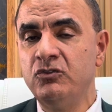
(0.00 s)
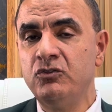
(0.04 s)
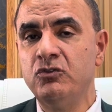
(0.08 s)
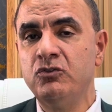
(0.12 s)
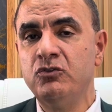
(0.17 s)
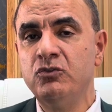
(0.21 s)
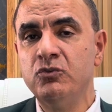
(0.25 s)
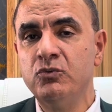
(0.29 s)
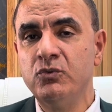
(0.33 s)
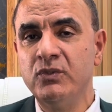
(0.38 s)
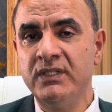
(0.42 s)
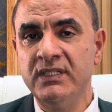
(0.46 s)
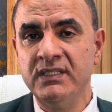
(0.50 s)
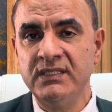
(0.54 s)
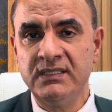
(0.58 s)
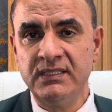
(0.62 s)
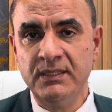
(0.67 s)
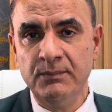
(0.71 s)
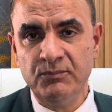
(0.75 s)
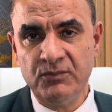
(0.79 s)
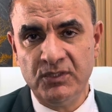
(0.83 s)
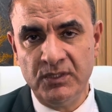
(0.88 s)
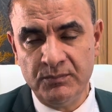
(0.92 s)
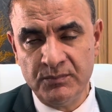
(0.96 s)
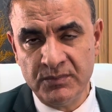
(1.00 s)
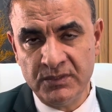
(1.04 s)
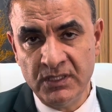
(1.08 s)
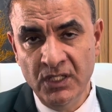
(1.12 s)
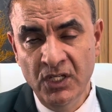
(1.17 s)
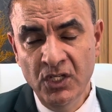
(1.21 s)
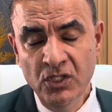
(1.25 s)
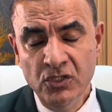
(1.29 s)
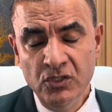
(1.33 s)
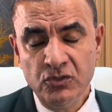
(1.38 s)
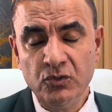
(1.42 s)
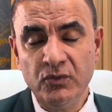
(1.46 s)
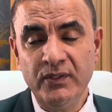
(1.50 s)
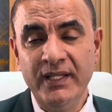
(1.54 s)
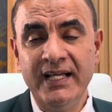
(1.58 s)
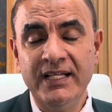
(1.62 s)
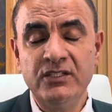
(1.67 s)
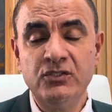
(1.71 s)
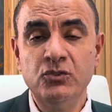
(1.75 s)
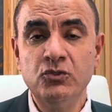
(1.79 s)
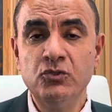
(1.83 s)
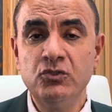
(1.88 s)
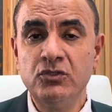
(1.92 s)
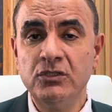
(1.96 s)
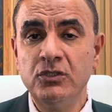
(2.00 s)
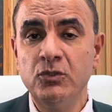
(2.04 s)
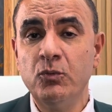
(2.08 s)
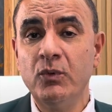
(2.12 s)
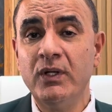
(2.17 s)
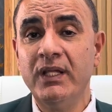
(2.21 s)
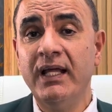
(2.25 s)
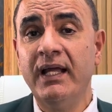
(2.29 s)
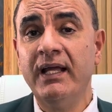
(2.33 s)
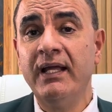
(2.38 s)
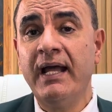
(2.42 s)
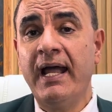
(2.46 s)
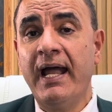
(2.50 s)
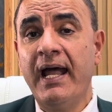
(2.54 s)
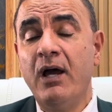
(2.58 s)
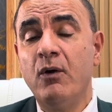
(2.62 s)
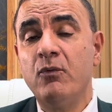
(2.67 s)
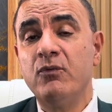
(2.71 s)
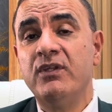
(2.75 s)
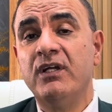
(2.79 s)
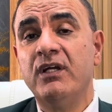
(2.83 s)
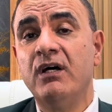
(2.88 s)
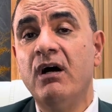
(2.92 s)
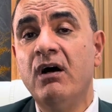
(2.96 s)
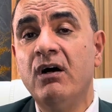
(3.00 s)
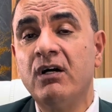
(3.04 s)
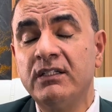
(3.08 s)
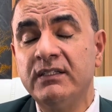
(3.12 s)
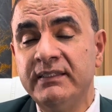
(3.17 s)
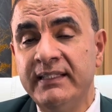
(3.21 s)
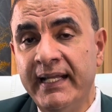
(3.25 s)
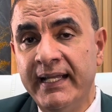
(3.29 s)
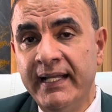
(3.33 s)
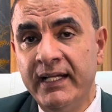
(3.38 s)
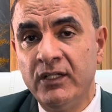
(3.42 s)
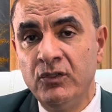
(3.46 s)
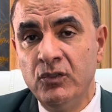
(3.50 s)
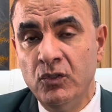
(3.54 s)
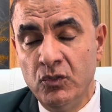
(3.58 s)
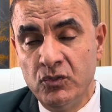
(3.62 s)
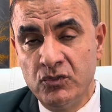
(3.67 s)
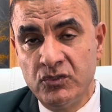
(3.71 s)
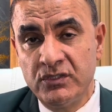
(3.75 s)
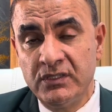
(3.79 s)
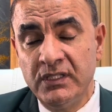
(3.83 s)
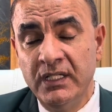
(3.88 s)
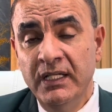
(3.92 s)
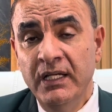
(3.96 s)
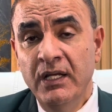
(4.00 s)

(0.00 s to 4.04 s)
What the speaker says: to do with the symptoms. So that's usually how they are diagnosed.